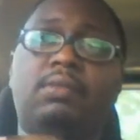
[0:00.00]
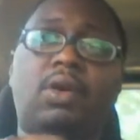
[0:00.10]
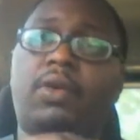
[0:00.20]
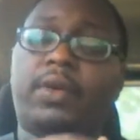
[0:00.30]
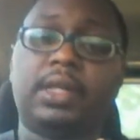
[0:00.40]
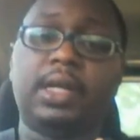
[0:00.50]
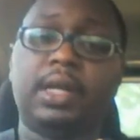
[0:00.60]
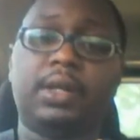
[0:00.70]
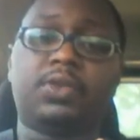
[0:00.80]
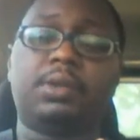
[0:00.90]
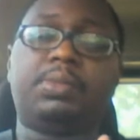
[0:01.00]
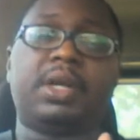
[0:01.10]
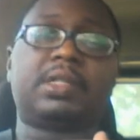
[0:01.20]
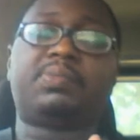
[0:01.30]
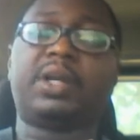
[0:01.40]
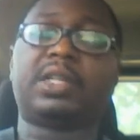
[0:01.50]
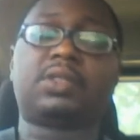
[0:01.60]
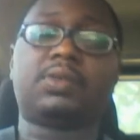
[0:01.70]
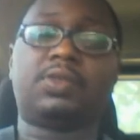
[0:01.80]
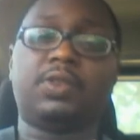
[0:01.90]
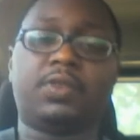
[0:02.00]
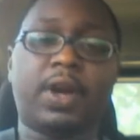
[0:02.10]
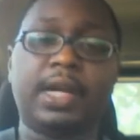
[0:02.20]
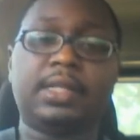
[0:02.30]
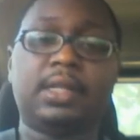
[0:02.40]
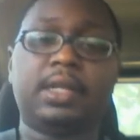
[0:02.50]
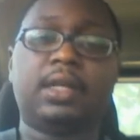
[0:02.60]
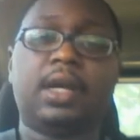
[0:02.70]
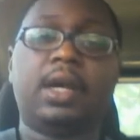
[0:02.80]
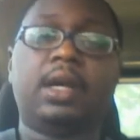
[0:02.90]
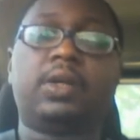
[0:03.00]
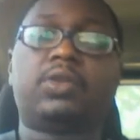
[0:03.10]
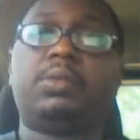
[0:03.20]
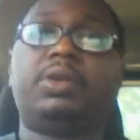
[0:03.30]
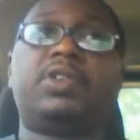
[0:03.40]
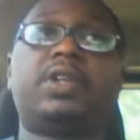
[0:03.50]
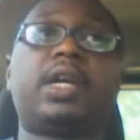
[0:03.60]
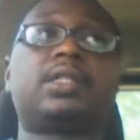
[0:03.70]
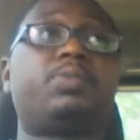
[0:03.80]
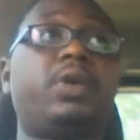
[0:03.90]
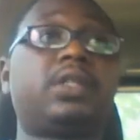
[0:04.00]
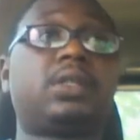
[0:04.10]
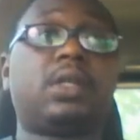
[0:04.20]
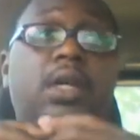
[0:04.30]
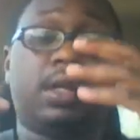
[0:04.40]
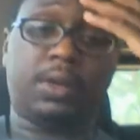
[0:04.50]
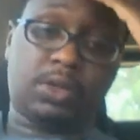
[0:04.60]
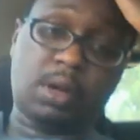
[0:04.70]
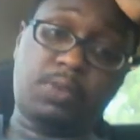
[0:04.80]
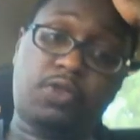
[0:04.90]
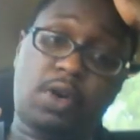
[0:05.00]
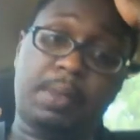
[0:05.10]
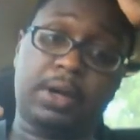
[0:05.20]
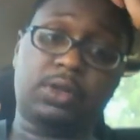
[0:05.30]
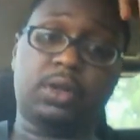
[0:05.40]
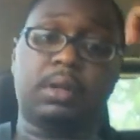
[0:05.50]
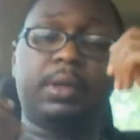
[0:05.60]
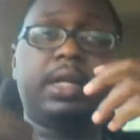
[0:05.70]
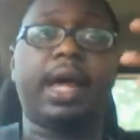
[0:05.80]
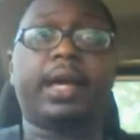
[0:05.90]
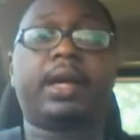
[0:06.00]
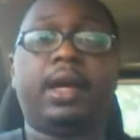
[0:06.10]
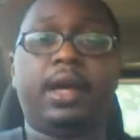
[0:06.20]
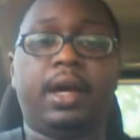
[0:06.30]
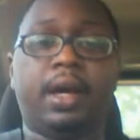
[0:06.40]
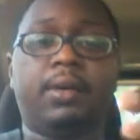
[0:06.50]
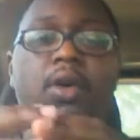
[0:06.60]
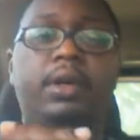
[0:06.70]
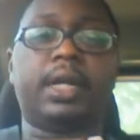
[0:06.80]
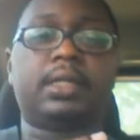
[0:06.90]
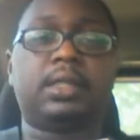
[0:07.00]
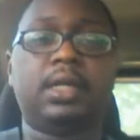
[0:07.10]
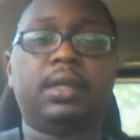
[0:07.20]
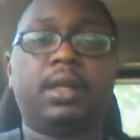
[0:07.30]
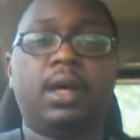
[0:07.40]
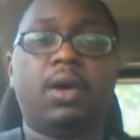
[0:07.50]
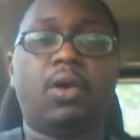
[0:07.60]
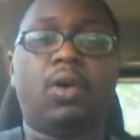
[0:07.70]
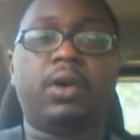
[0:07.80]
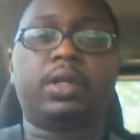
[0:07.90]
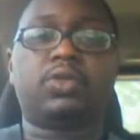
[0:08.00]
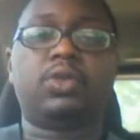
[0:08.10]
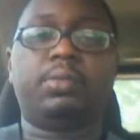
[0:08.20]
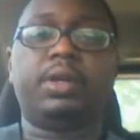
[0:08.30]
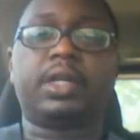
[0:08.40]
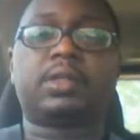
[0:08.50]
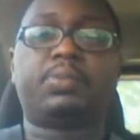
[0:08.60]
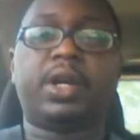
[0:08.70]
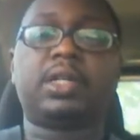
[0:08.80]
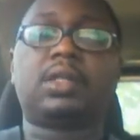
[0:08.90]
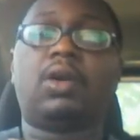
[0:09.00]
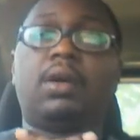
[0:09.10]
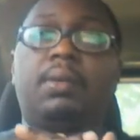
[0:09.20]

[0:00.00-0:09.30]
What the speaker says: orally, it could be expressed in writing, it could be expressed in some formal document like under seal, or it could be expressed